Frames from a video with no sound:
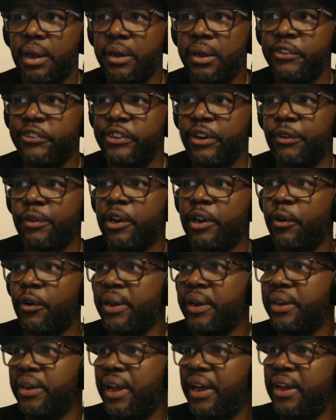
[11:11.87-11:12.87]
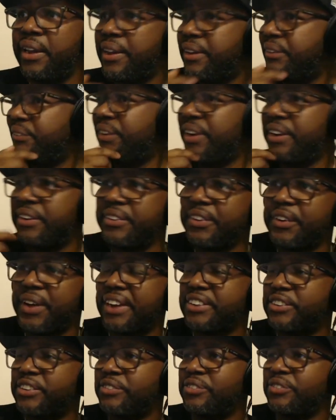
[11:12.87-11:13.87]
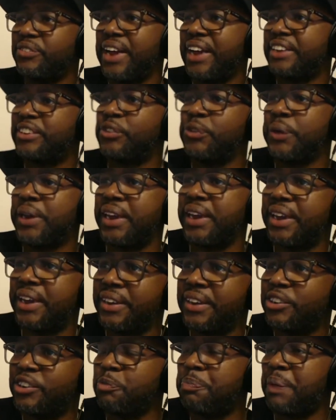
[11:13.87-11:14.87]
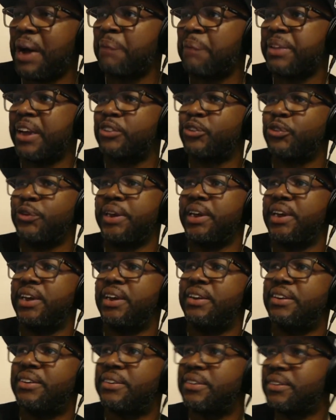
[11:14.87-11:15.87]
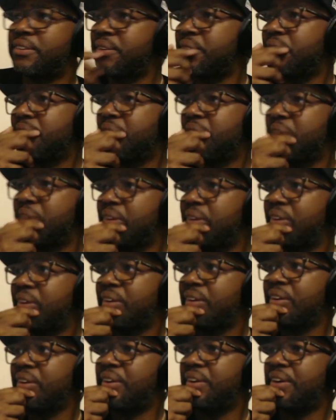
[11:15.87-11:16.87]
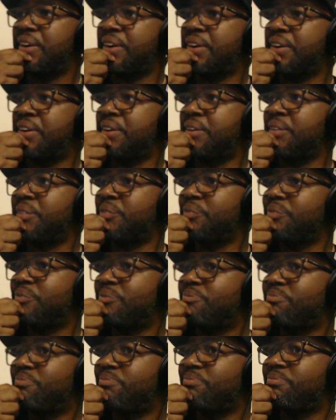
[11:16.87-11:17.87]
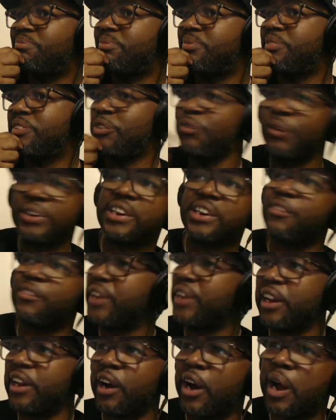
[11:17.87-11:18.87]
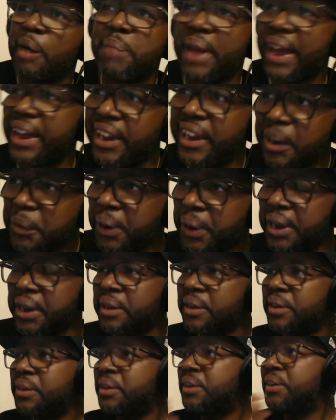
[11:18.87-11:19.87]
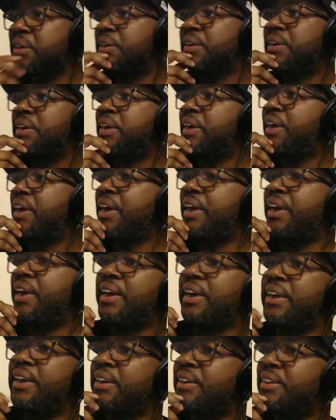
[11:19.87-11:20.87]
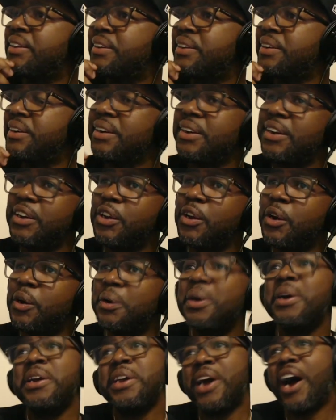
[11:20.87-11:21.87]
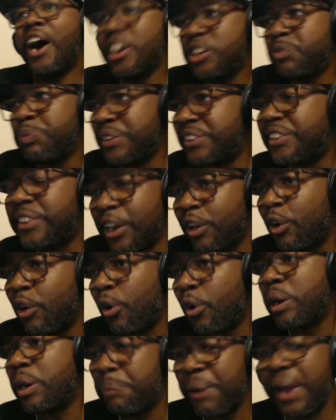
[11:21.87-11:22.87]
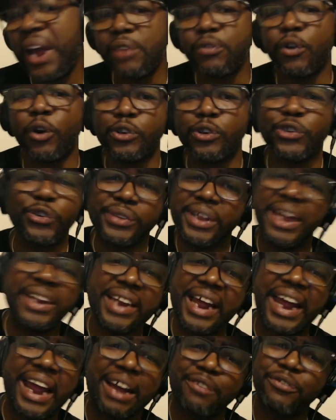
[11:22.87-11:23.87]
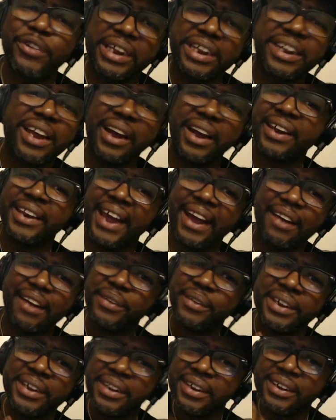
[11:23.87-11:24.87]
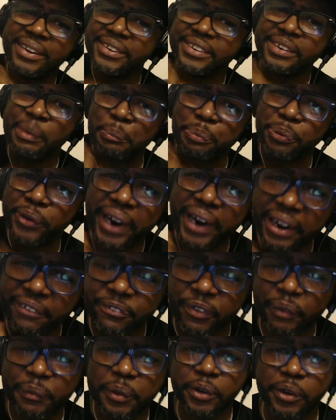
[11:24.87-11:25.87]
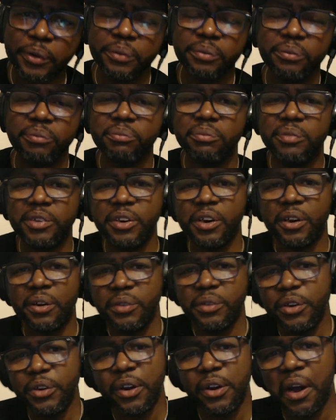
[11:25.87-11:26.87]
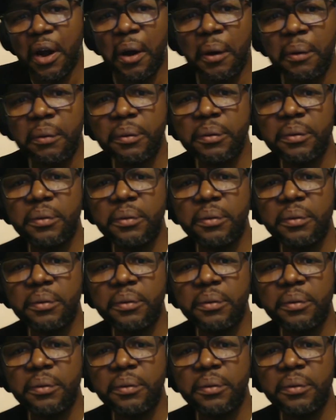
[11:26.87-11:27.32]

Sarah Logan, yeah, well, you got 2 kids. You popped out 2 kids. You wasn't really gonna come back anyway, and your husband's still on the payroll, so it's not like I'm really cutting out some bread from you. You can go.